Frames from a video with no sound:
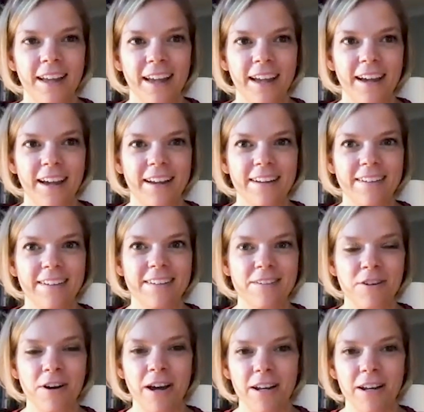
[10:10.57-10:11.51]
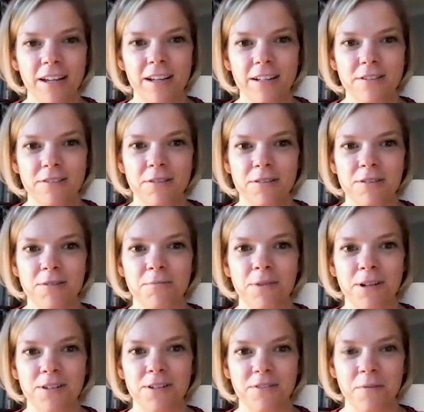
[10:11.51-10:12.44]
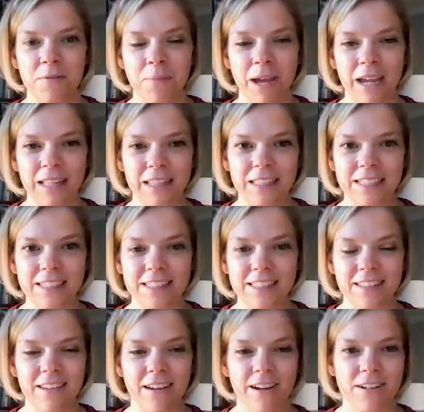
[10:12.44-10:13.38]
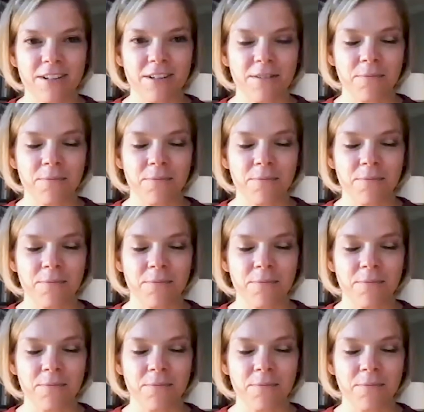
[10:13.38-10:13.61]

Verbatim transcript: and try to get to as much of a painless launch as